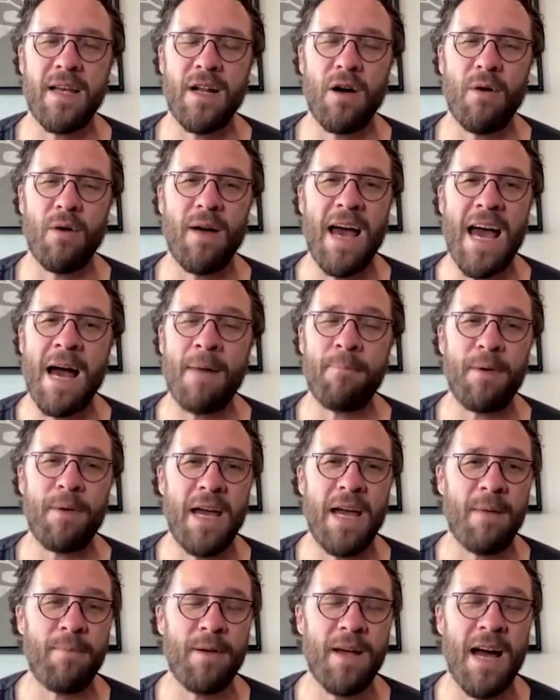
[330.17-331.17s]
you know app
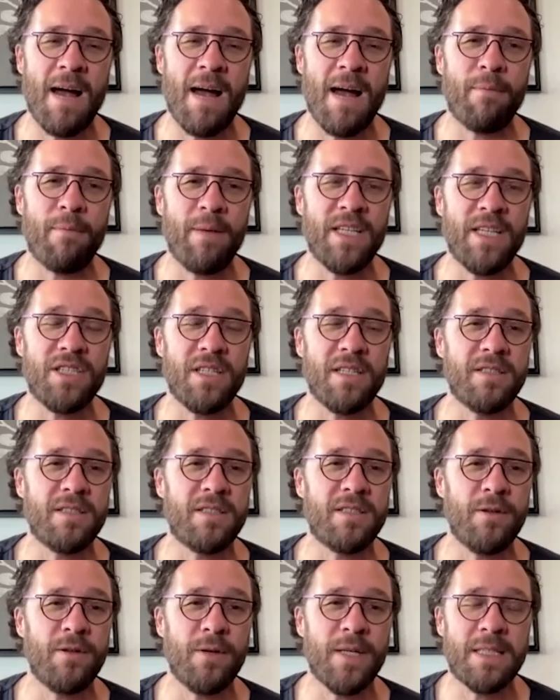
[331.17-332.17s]
API
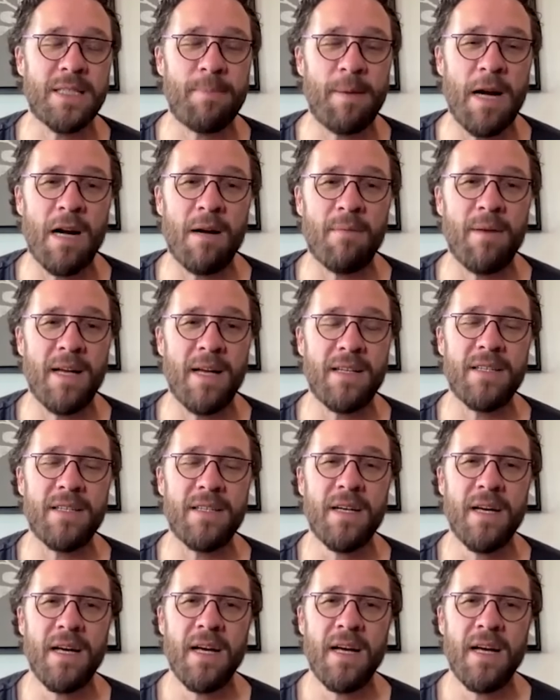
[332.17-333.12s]
permissions to experiment,